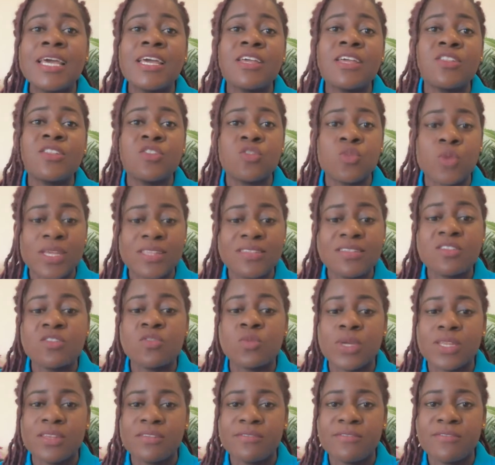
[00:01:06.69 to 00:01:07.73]
in
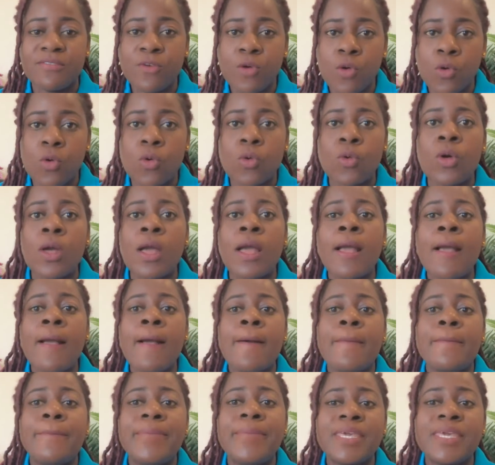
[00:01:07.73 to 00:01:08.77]
2024.
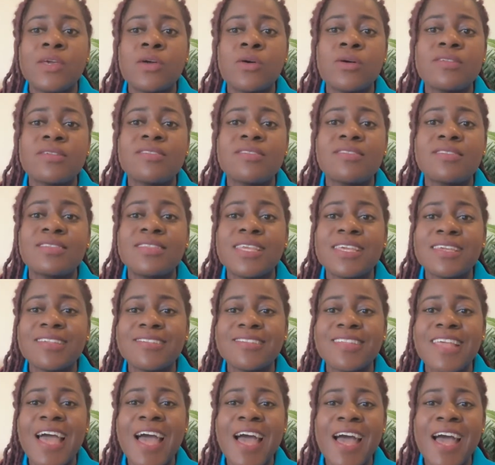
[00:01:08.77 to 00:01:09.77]
Because this